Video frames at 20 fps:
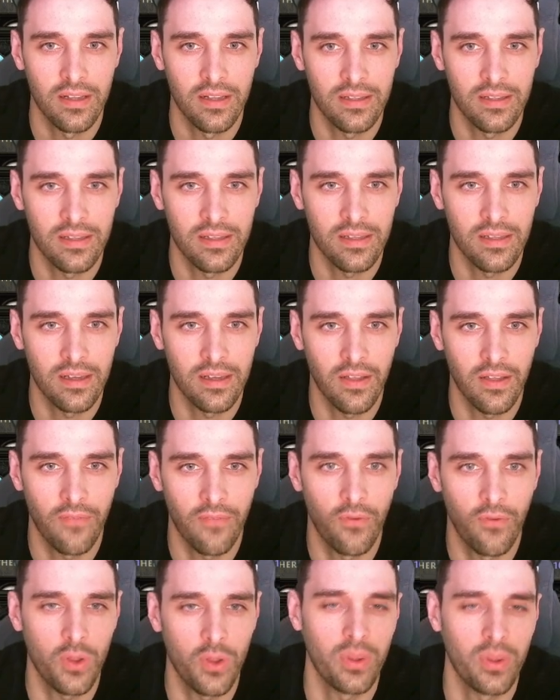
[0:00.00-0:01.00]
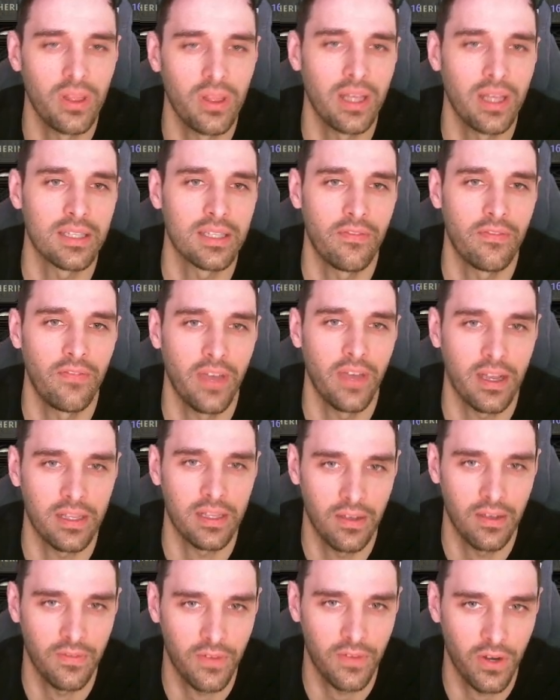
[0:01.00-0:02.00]
43 less effect
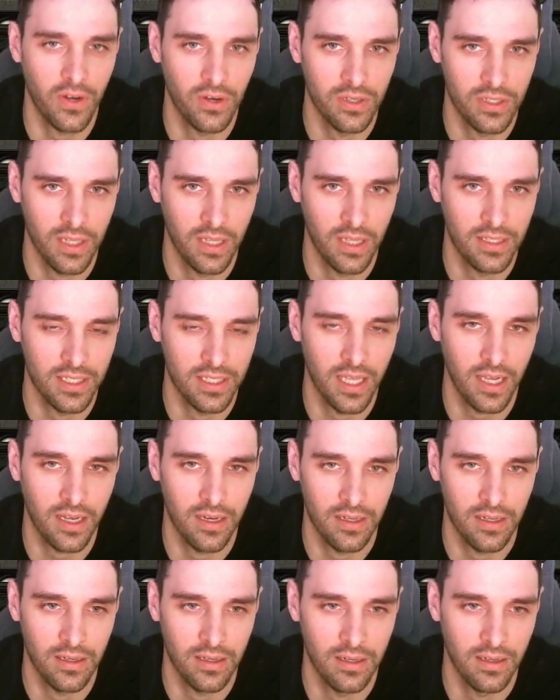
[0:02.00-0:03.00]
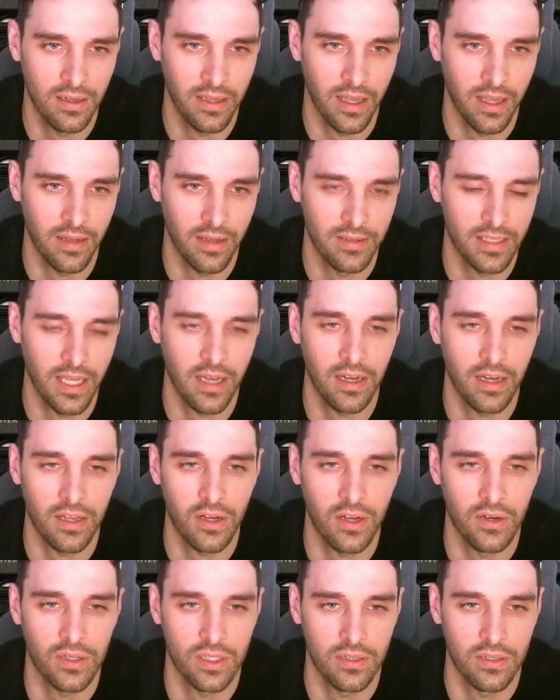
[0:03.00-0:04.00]
of curse on socketed
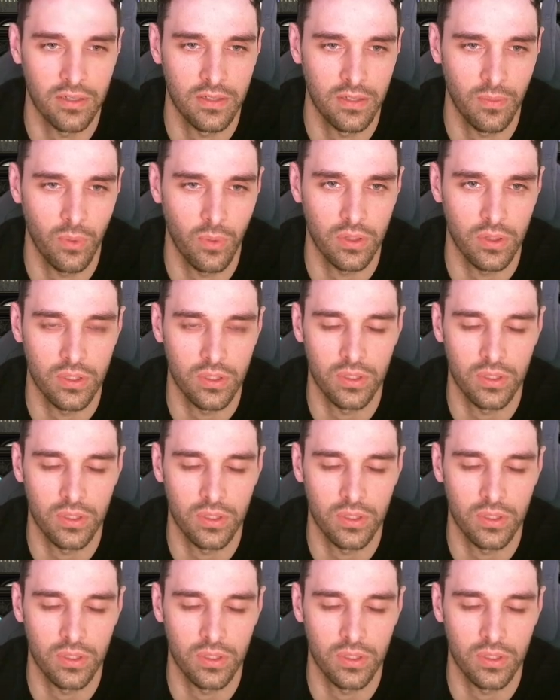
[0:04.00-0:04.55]
curse support.